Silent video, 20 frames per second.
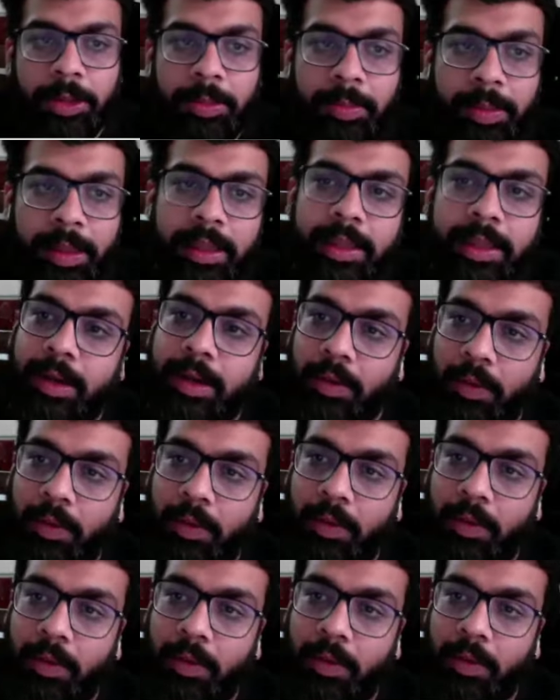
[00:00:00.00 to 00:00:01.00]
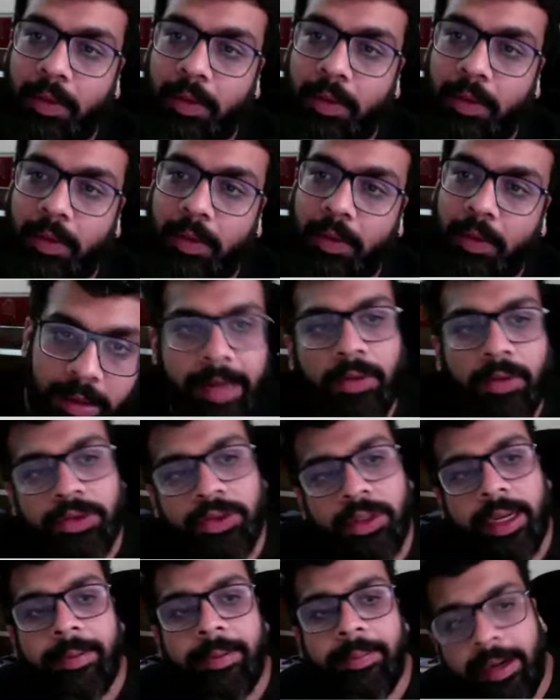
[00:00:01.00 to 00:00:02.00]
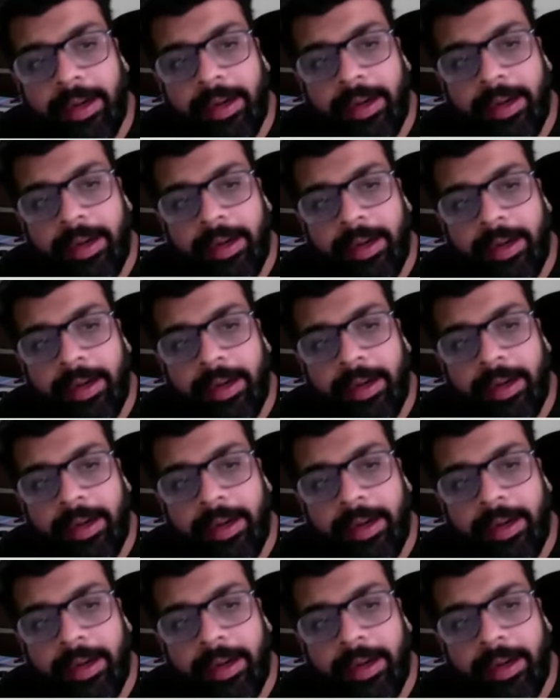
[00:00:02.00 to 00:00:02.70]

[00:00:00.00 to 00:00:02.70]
to build their own house, and also get paid for it,